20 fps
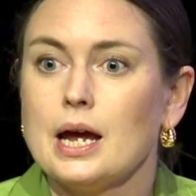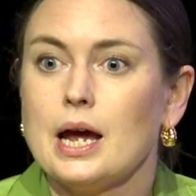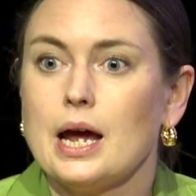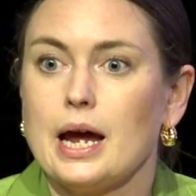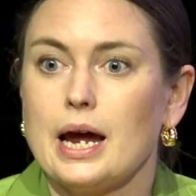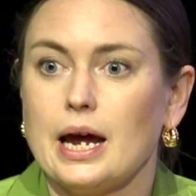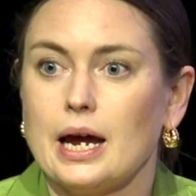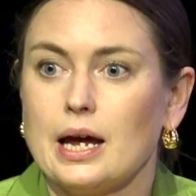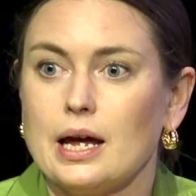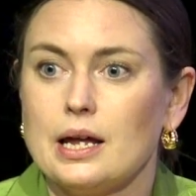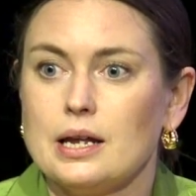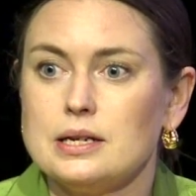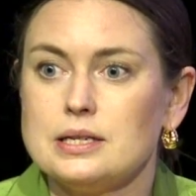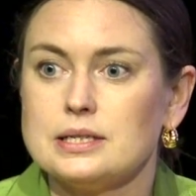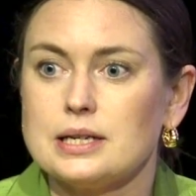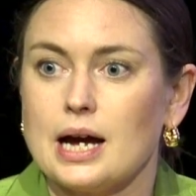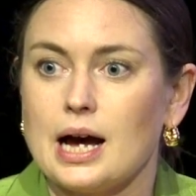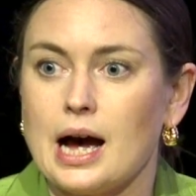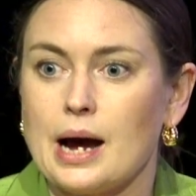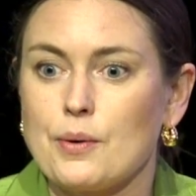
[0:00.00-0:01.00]
And
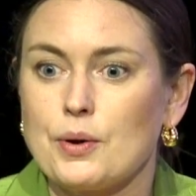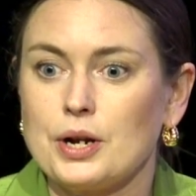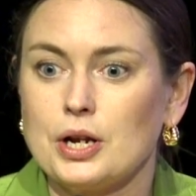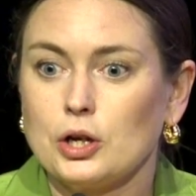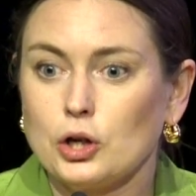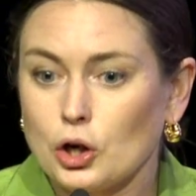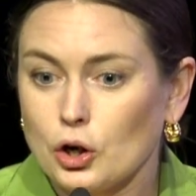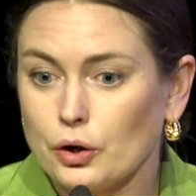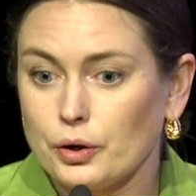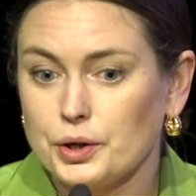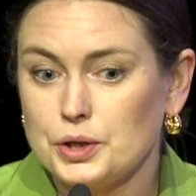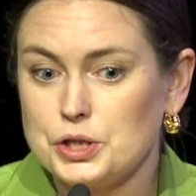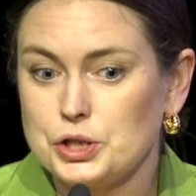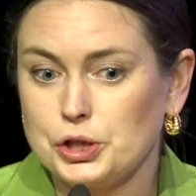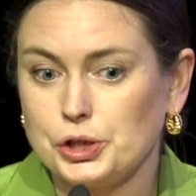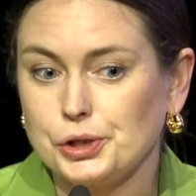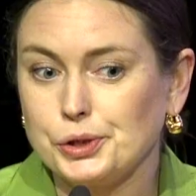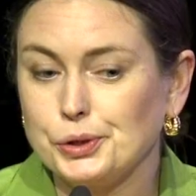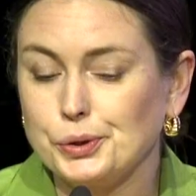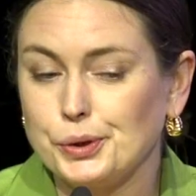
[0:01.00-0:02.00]
I would encourage
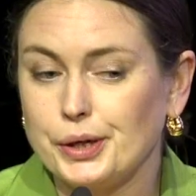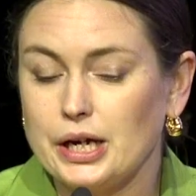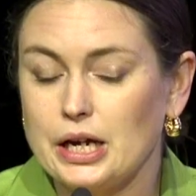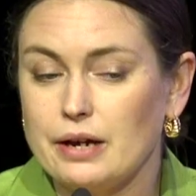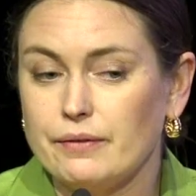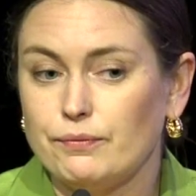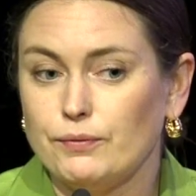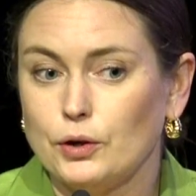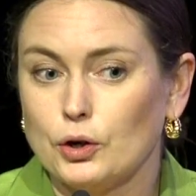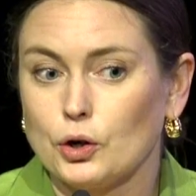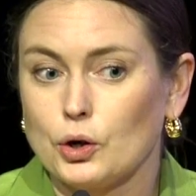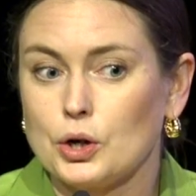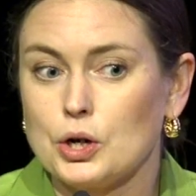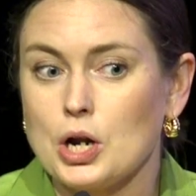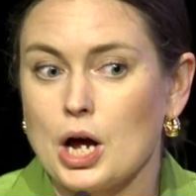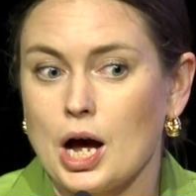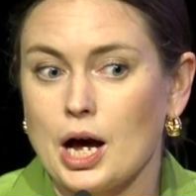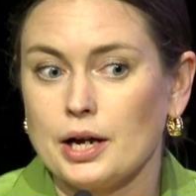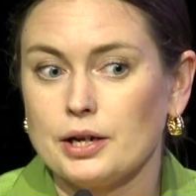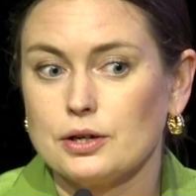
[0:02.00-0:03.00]
you, if you're
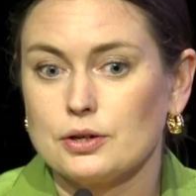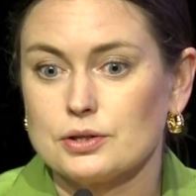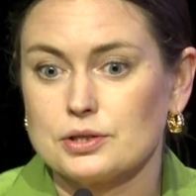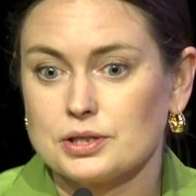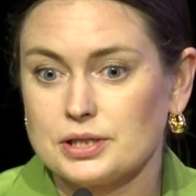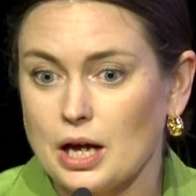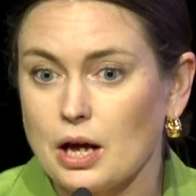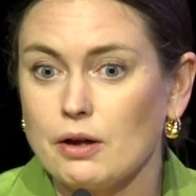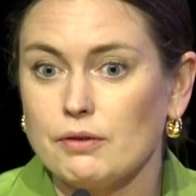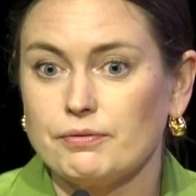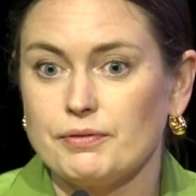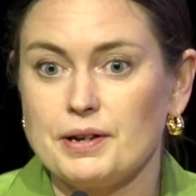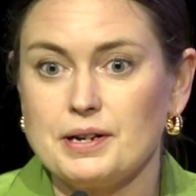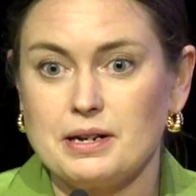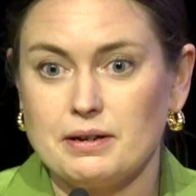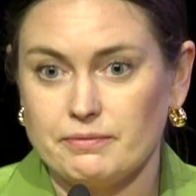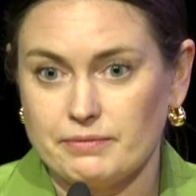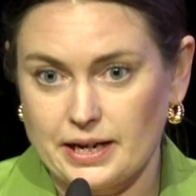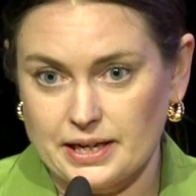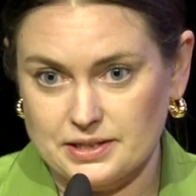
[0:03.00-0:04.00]
not yourself an
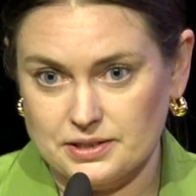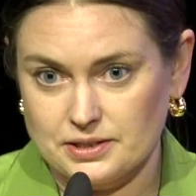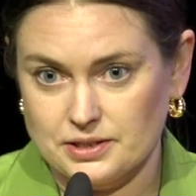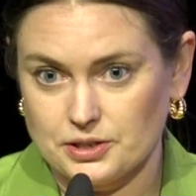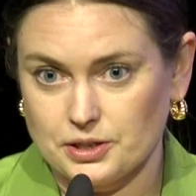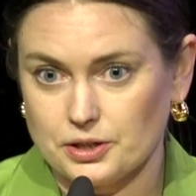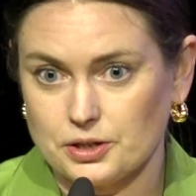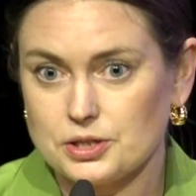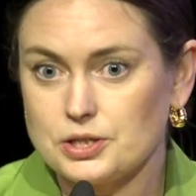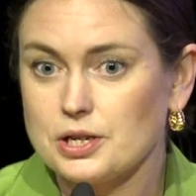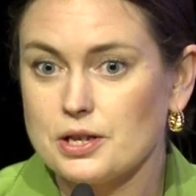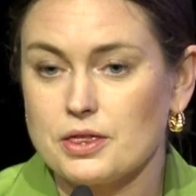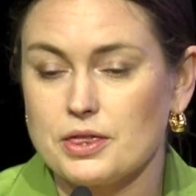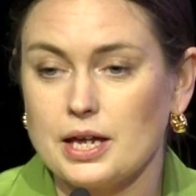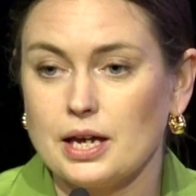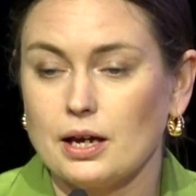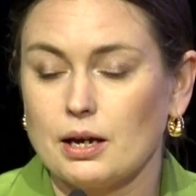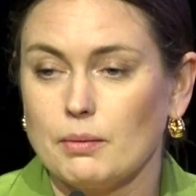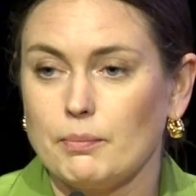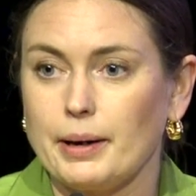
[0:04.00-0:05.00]
investor, to
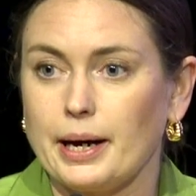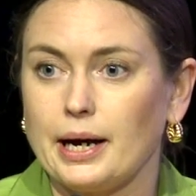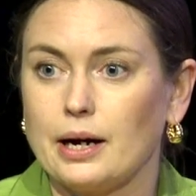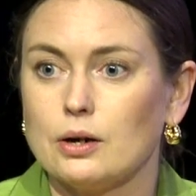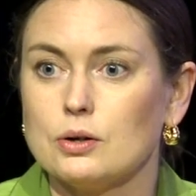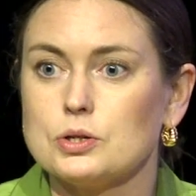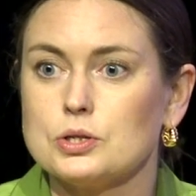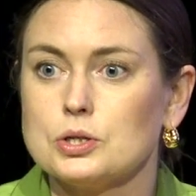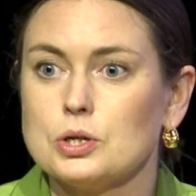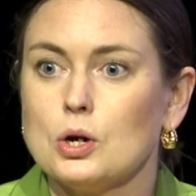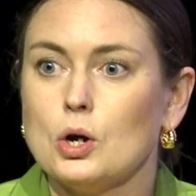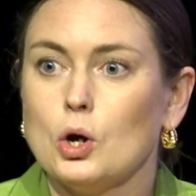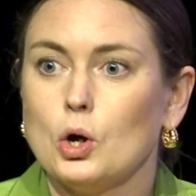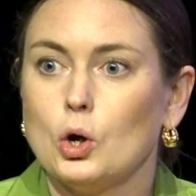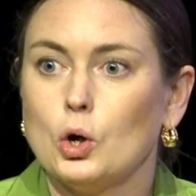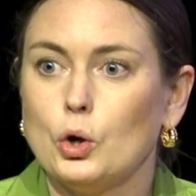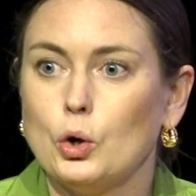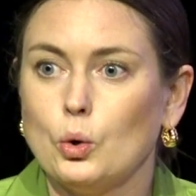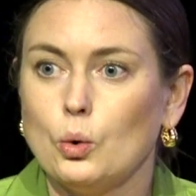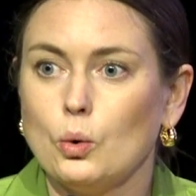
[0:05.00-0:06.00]
think about
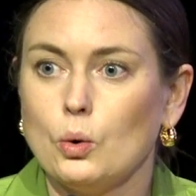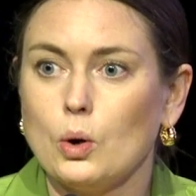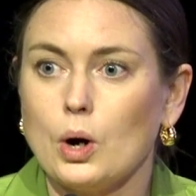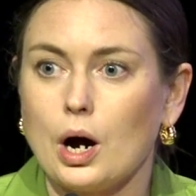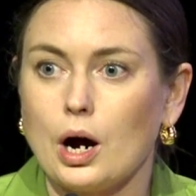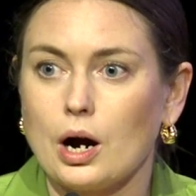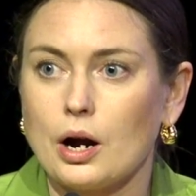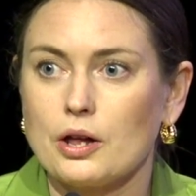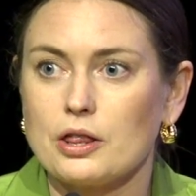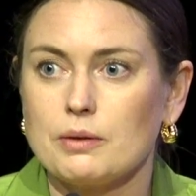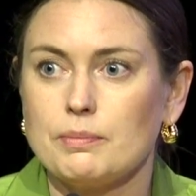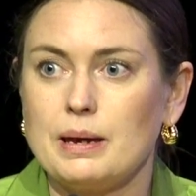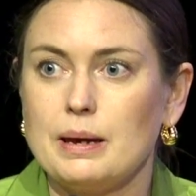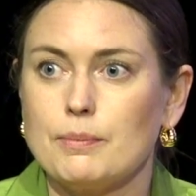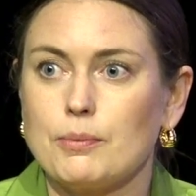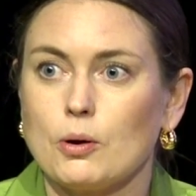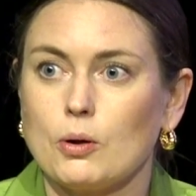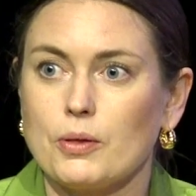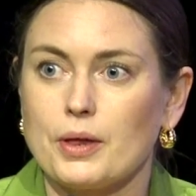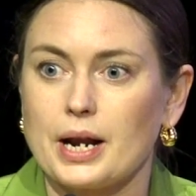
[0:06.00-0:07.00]
who are the
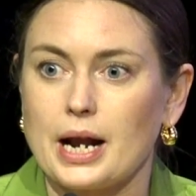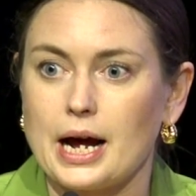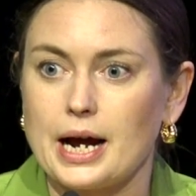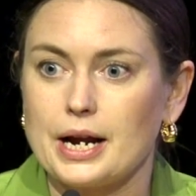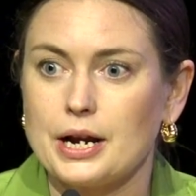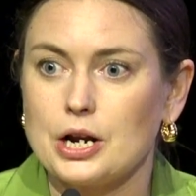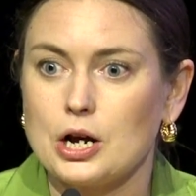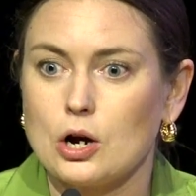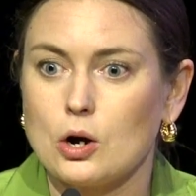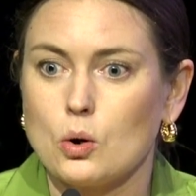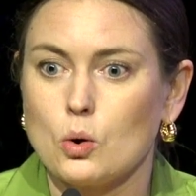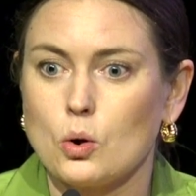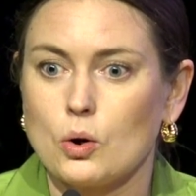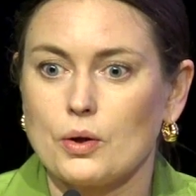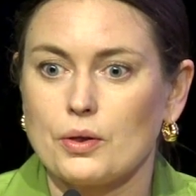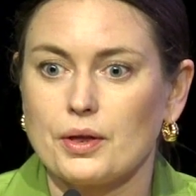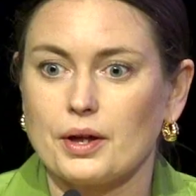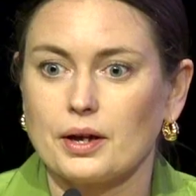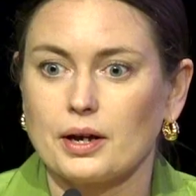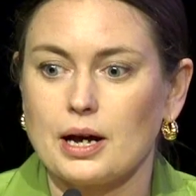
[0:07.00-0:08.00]
people that I know
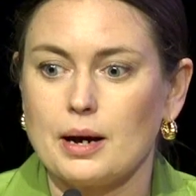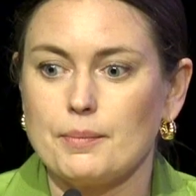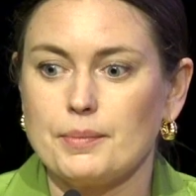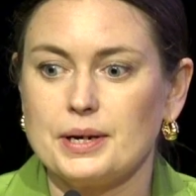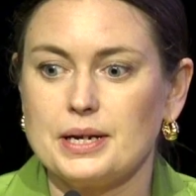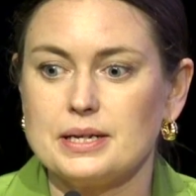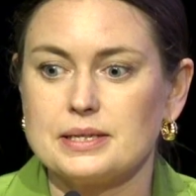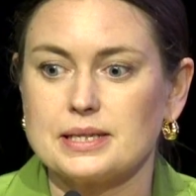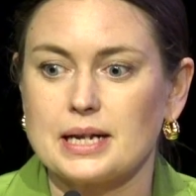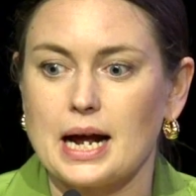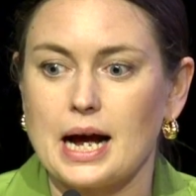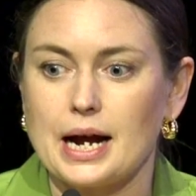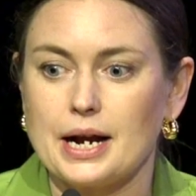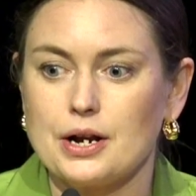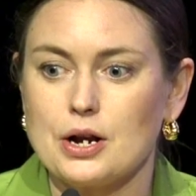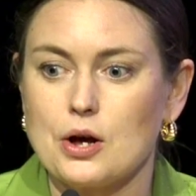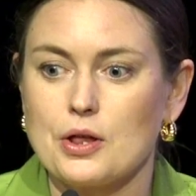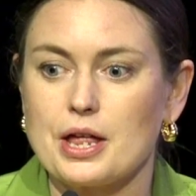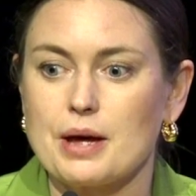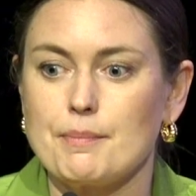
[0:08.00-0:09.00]
or the companies that I
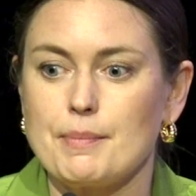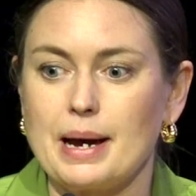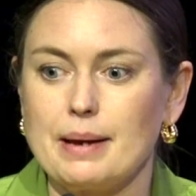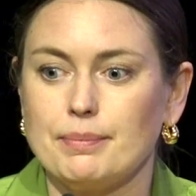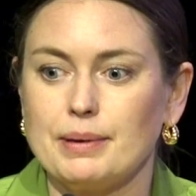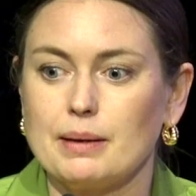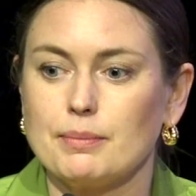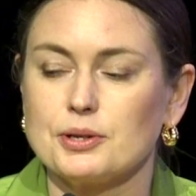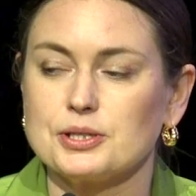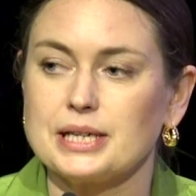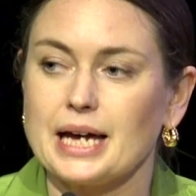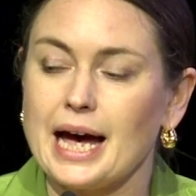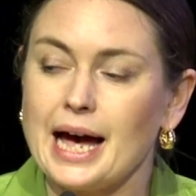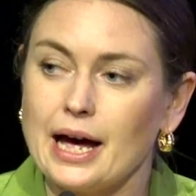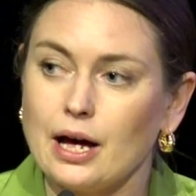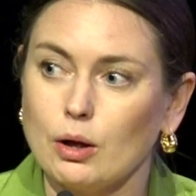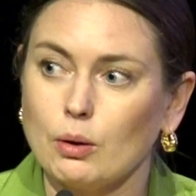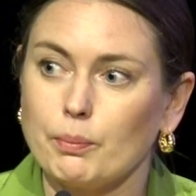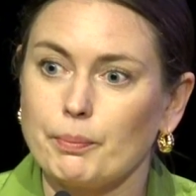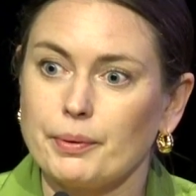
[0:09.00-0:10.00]
know that might be able to
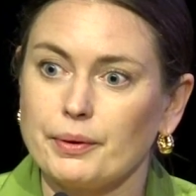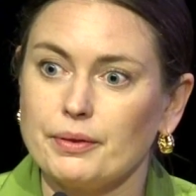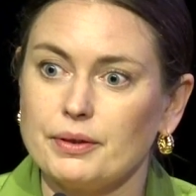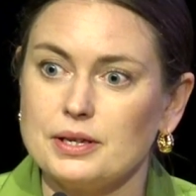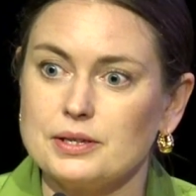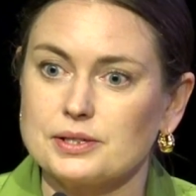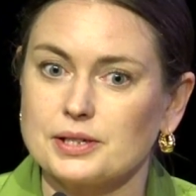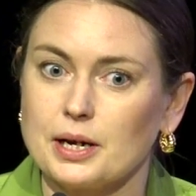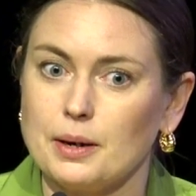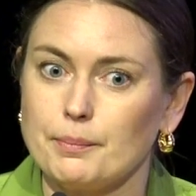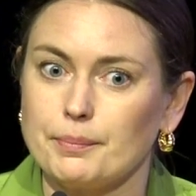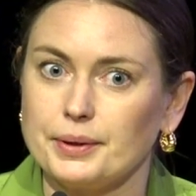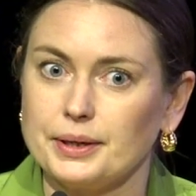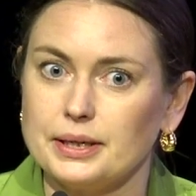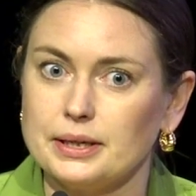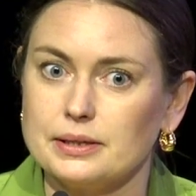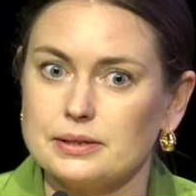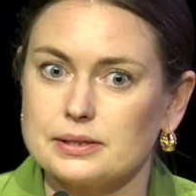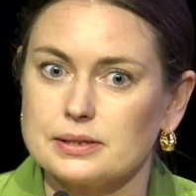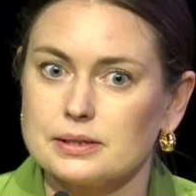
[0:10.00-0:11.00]
help these
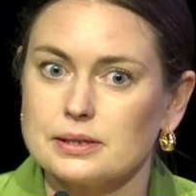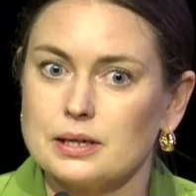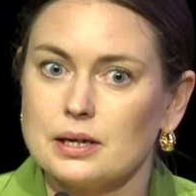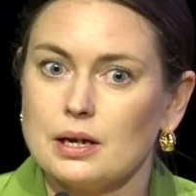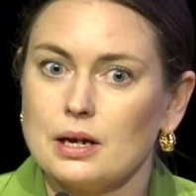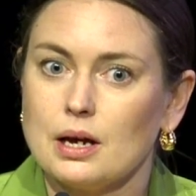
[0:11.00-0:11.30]
companies.